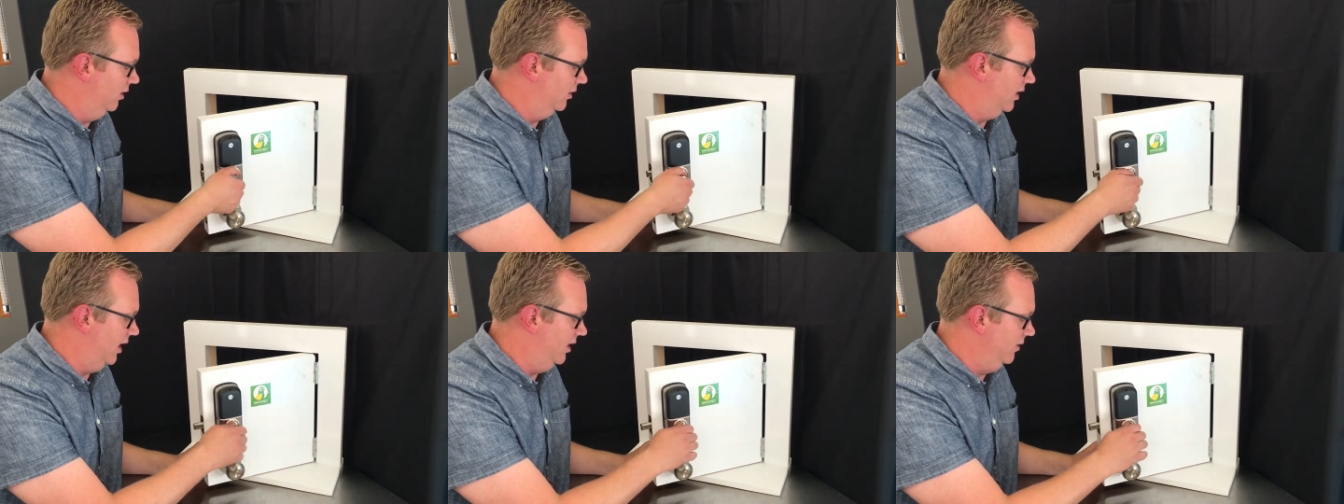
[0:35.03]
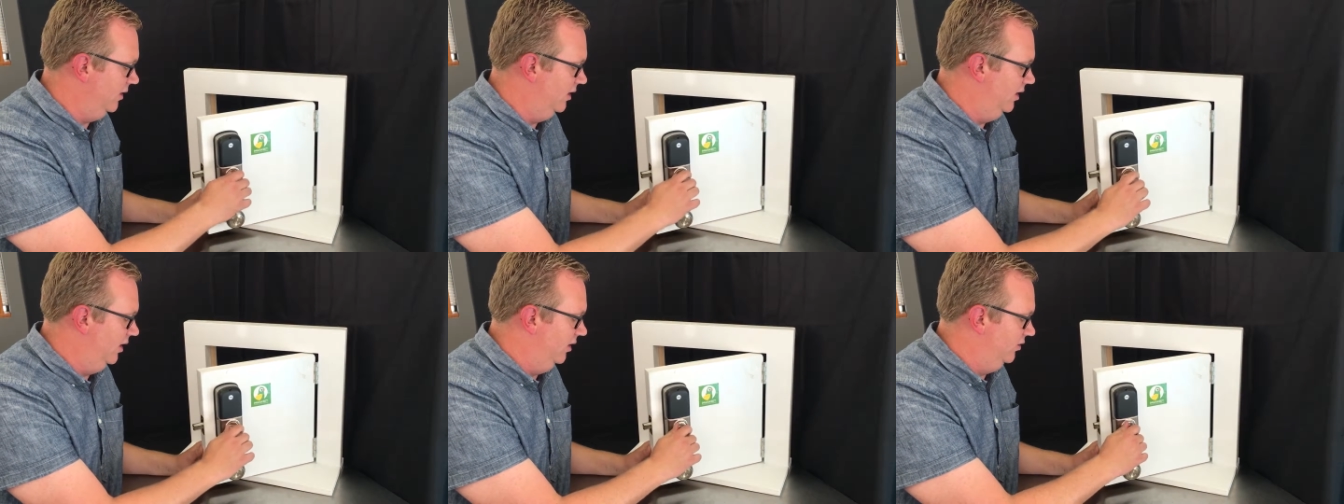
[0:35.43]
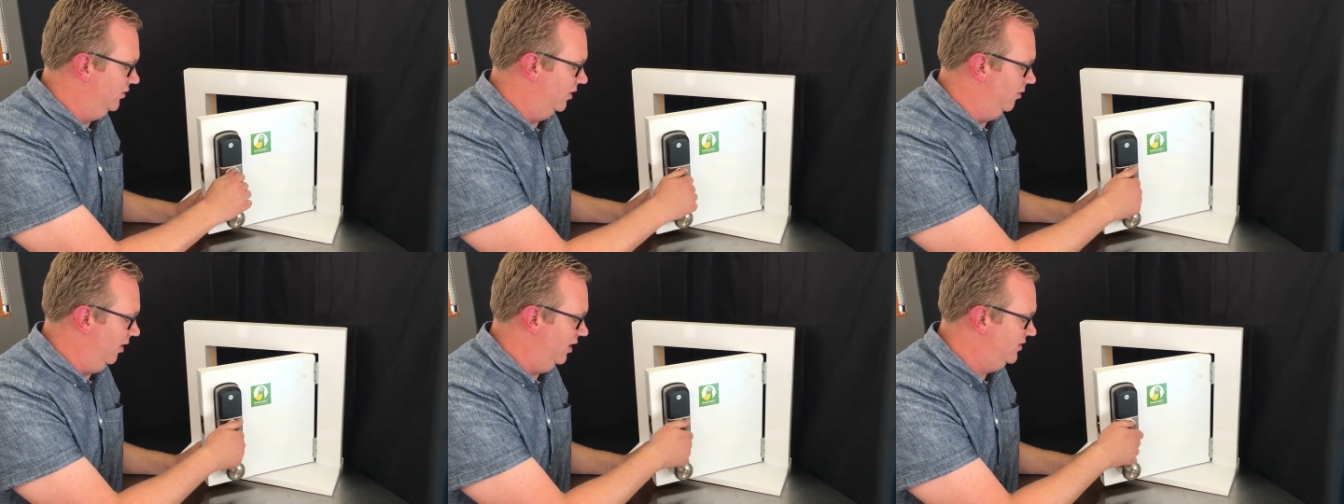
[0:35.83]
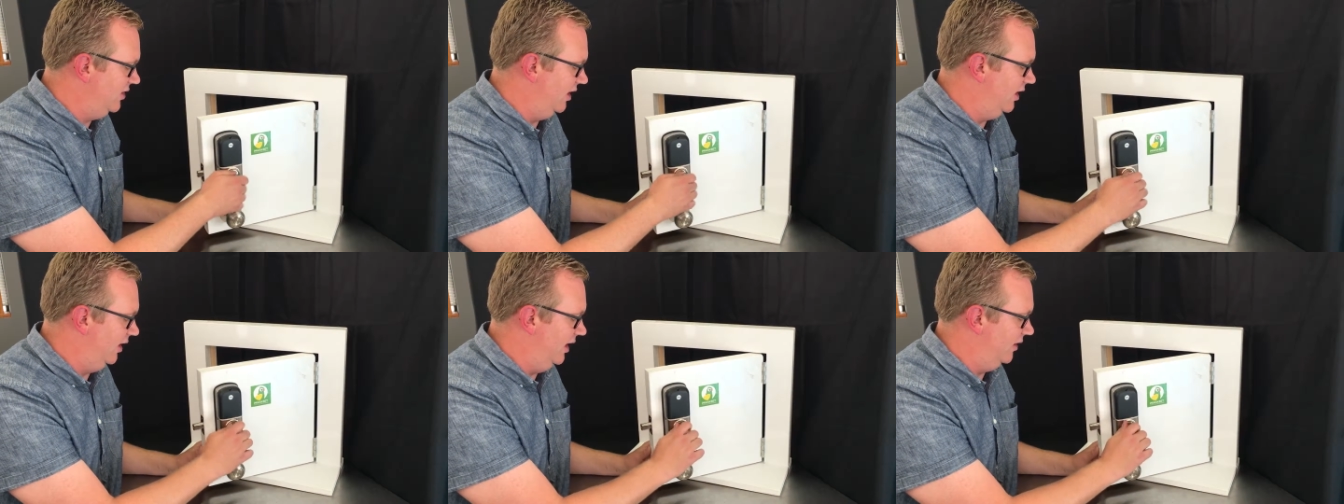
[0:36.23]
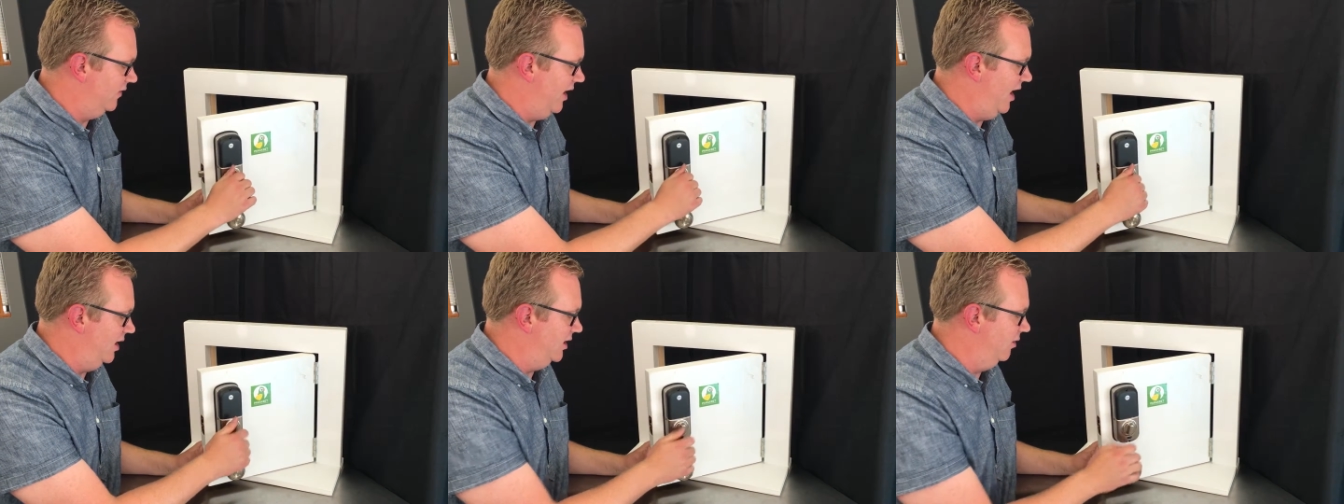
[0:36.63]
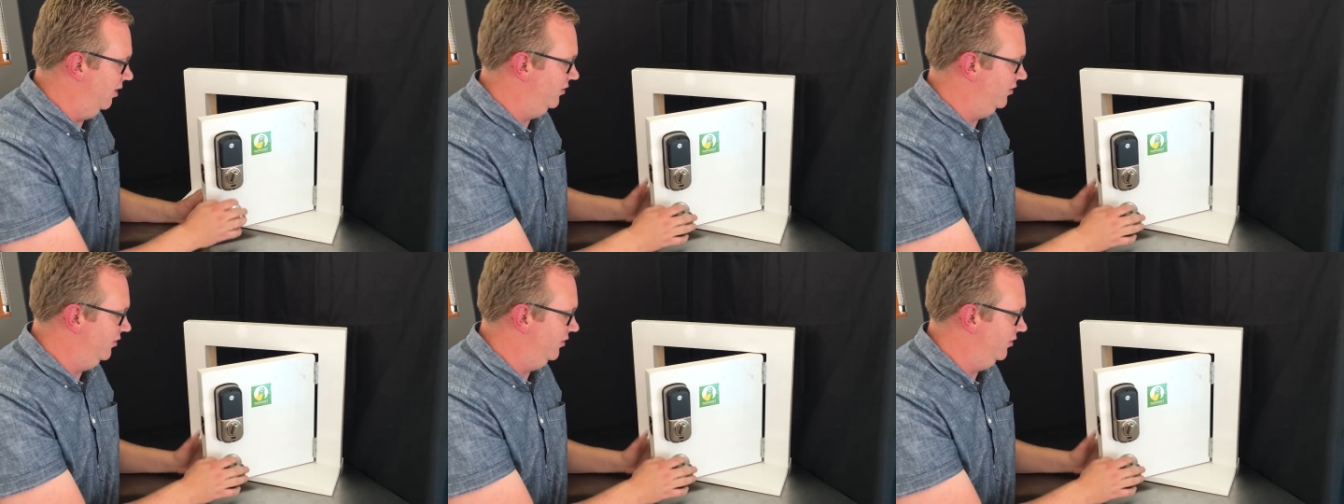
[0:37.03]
Okay, so you want to check it like that.